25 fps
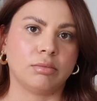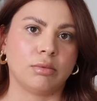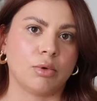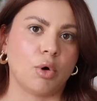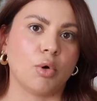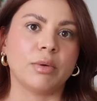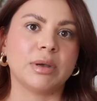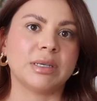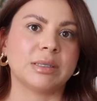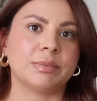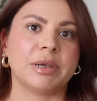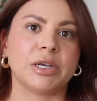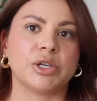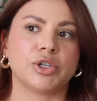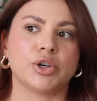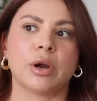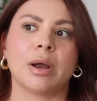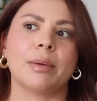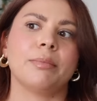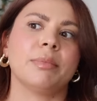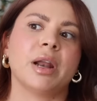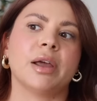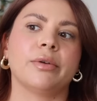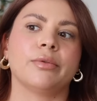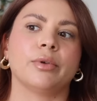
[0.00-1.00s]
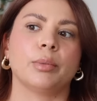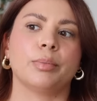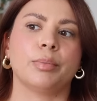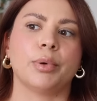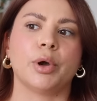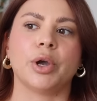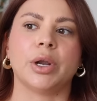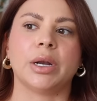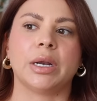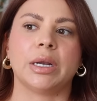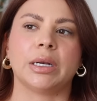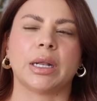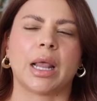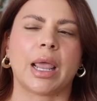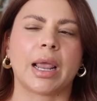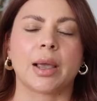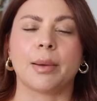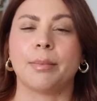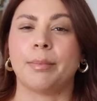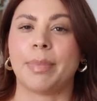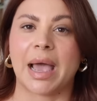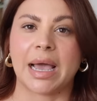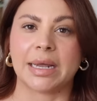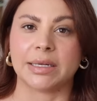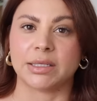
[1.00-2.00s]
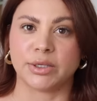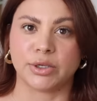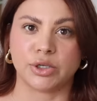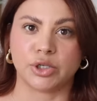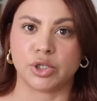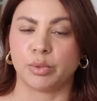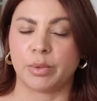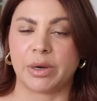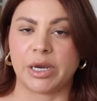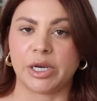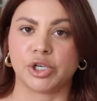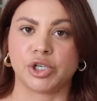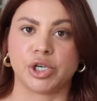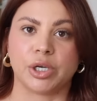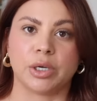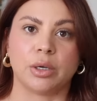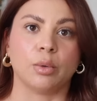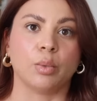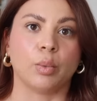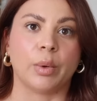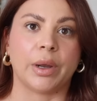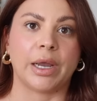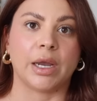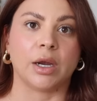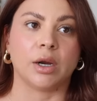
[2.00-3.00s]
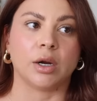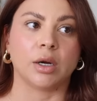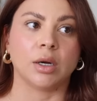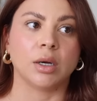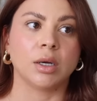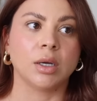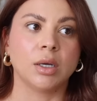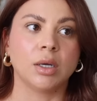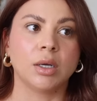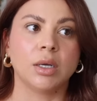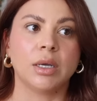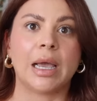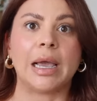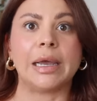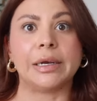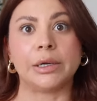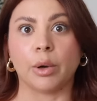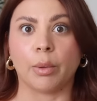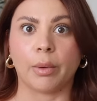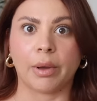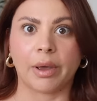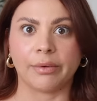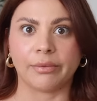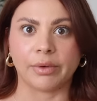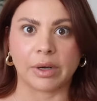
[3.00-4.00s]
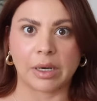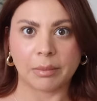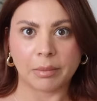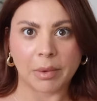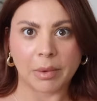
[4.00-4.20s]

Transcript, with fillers: always make sure I'm never put in like a bad situation where I don't have any